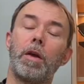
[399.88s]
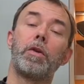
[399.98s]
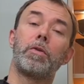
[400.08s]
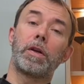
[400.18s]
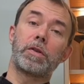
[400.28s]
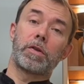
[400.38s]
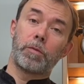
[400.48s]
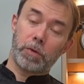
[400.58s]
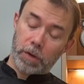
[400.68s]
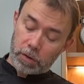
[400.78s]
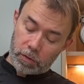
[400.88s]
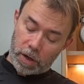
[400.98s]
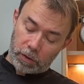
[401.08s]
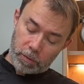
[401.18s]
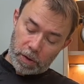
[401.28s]
You add some
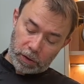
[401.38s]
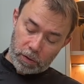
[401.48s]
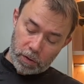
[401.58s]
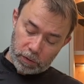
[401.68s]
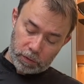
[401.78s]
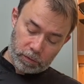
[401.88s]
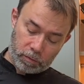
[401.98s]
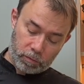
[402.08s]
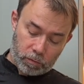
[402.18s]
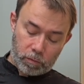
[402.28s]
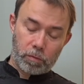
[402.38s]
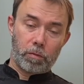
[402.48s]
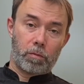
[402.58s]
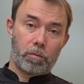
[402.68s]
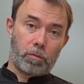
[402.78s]
sun-dried tomatoes,
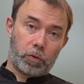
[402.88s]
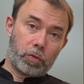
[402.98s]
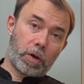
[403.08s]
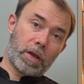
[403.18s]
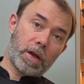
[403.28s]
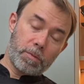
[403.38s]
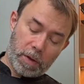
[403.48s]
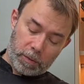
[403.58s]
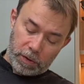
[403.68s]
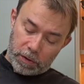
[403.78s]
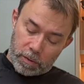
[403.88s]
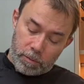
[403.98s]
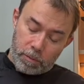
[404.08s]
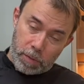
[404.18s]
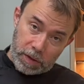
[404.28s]
you can add maybe
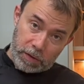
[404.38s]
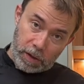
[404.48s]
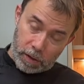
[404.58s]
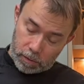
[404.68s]
some basil.